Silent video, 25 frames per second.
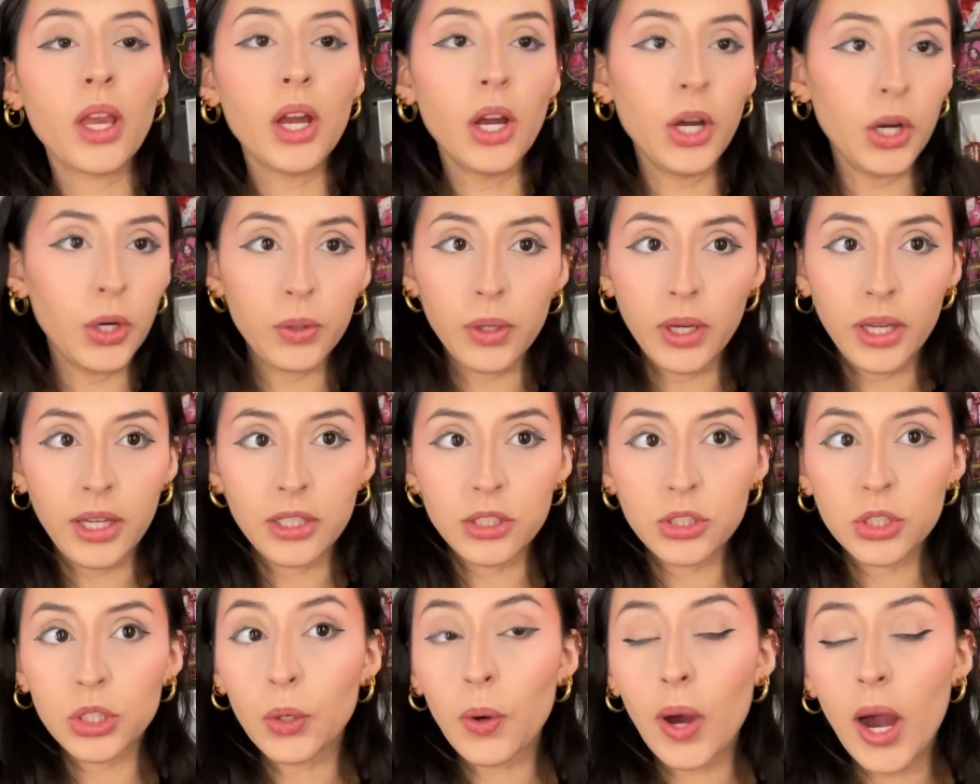Okay,
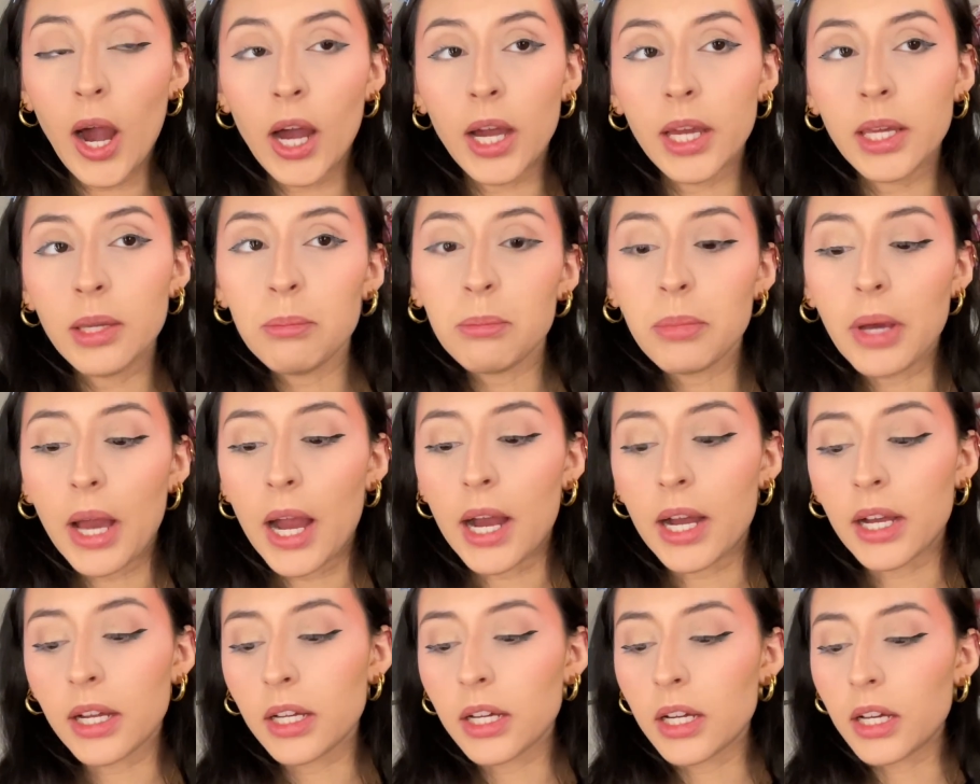so I am
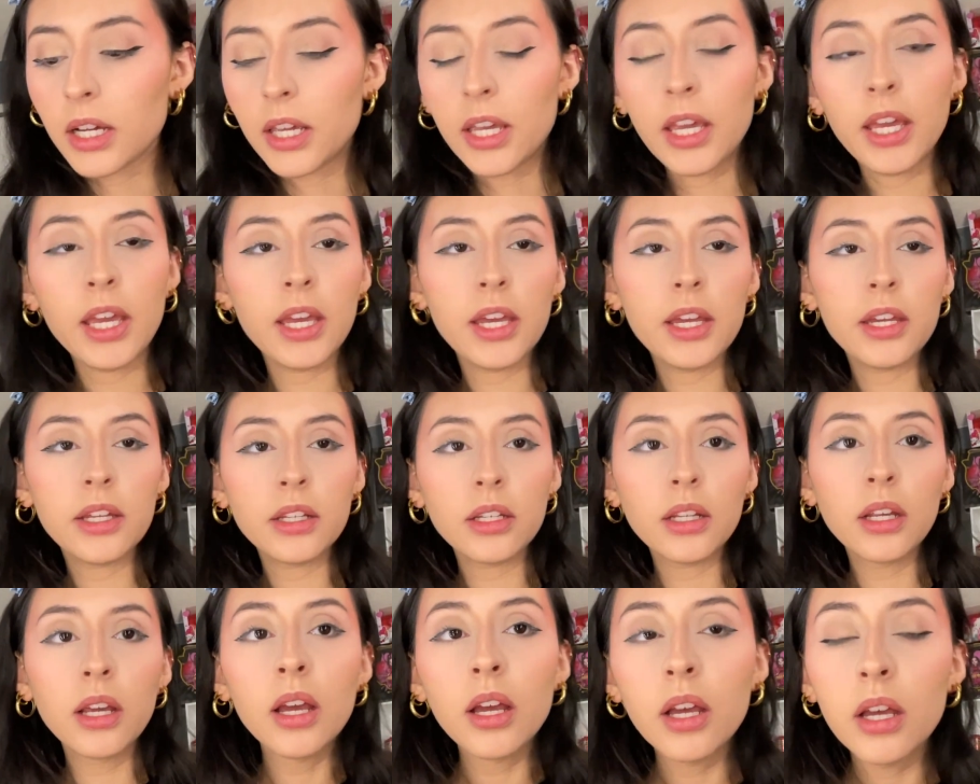back and
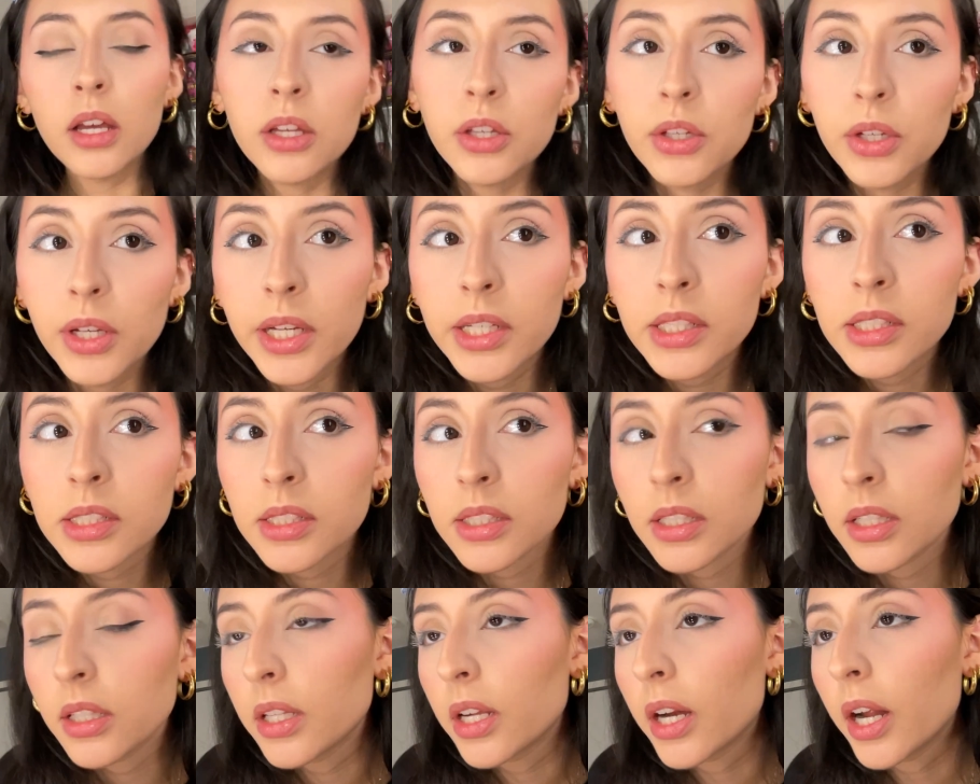you guys
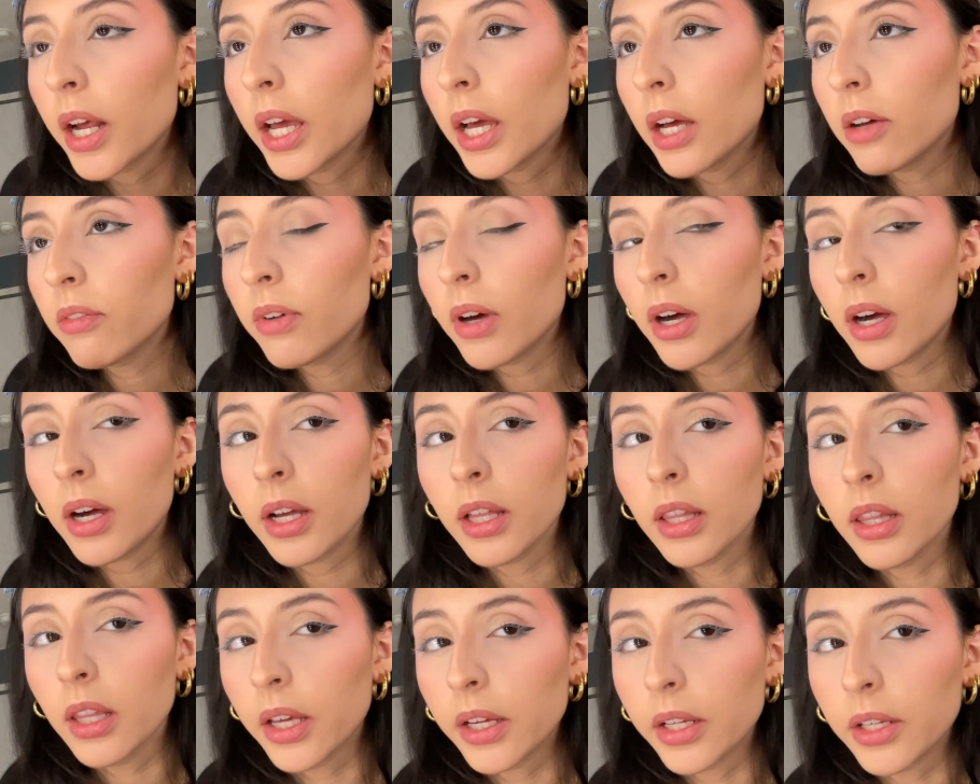see that I have
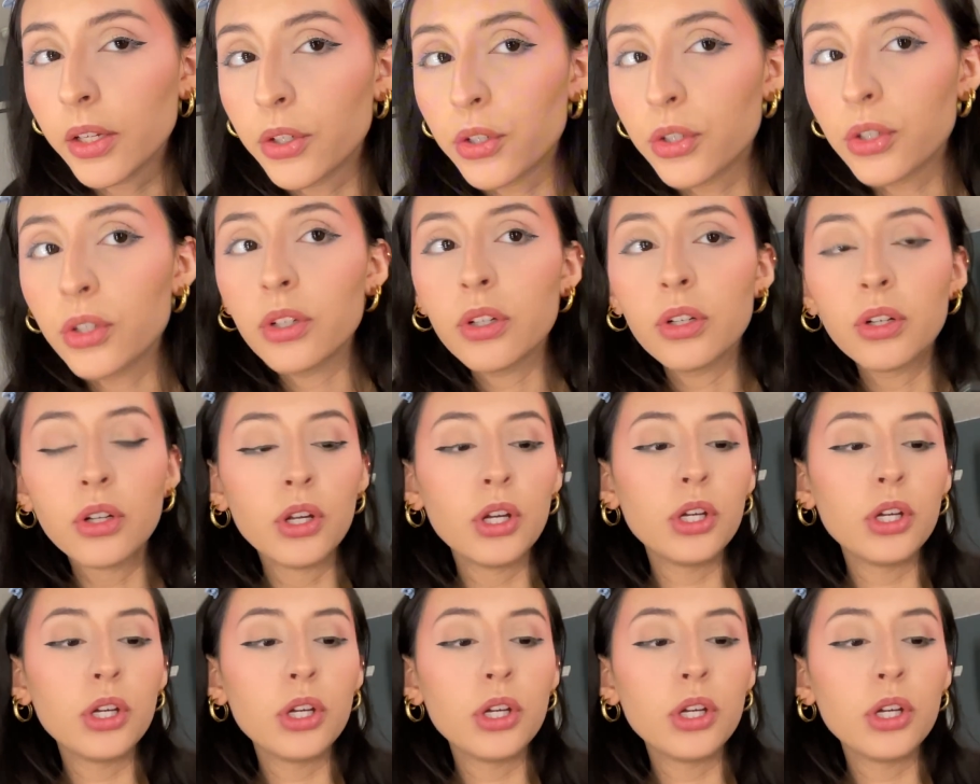eyeliner.